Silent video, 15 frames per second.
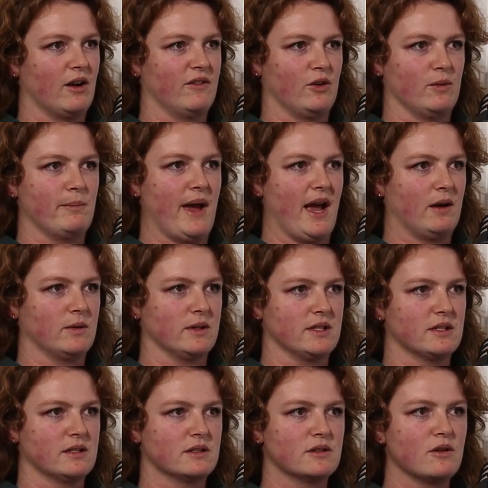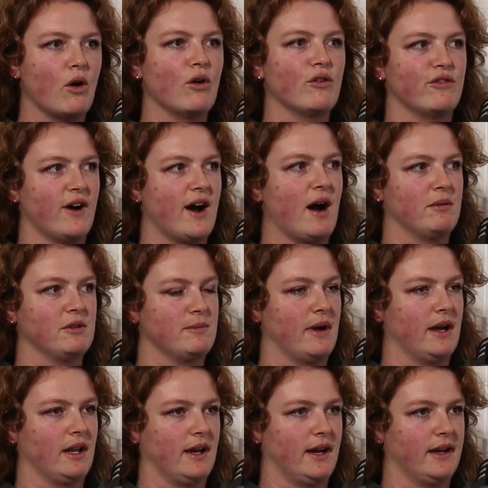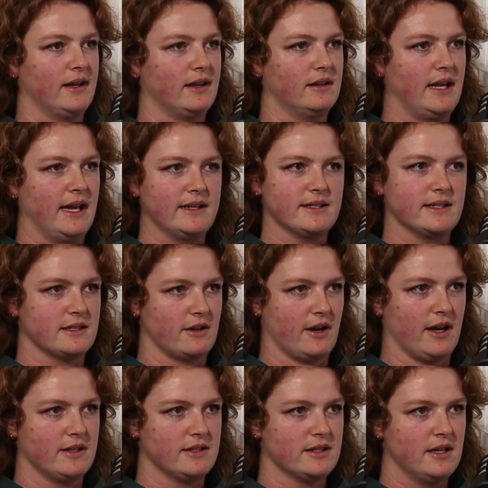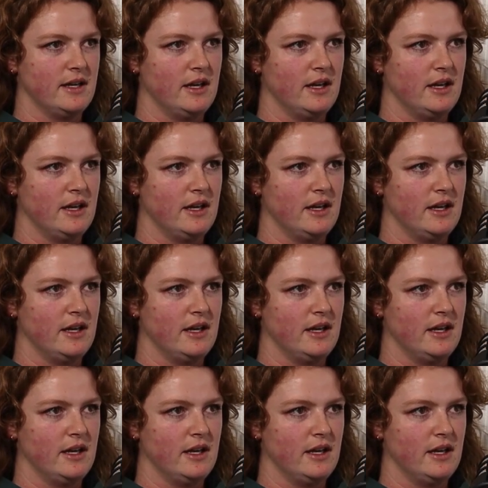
I've gone backwards so far with my like exercise